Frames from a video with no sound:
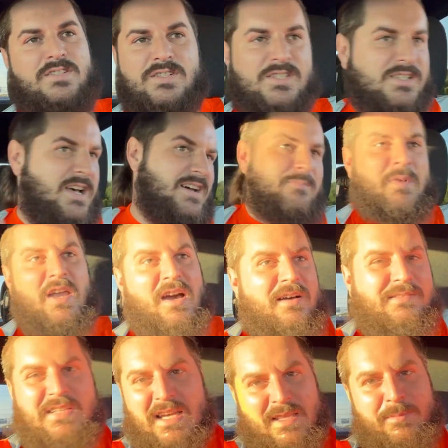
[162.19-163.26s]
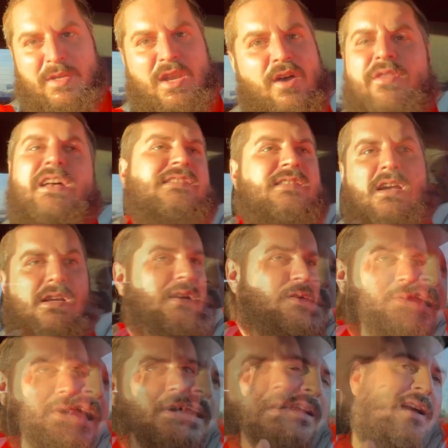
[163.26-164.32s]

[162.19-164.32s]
She's cutting me off, telling me, no, that's not gonna work.